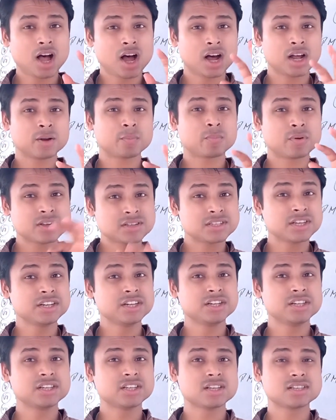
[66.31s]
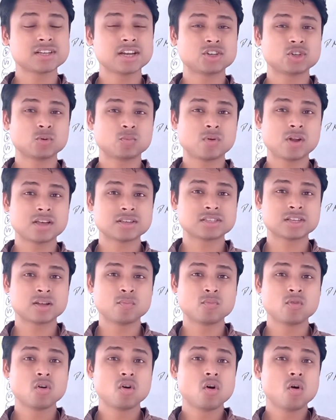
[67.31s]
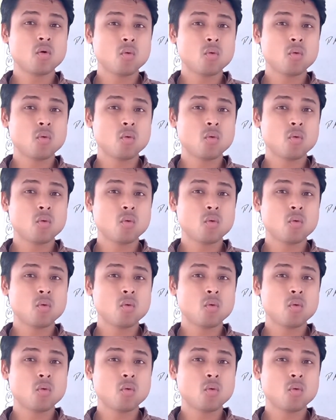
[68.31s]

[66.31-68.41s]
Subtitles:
are present in the cytoplasm,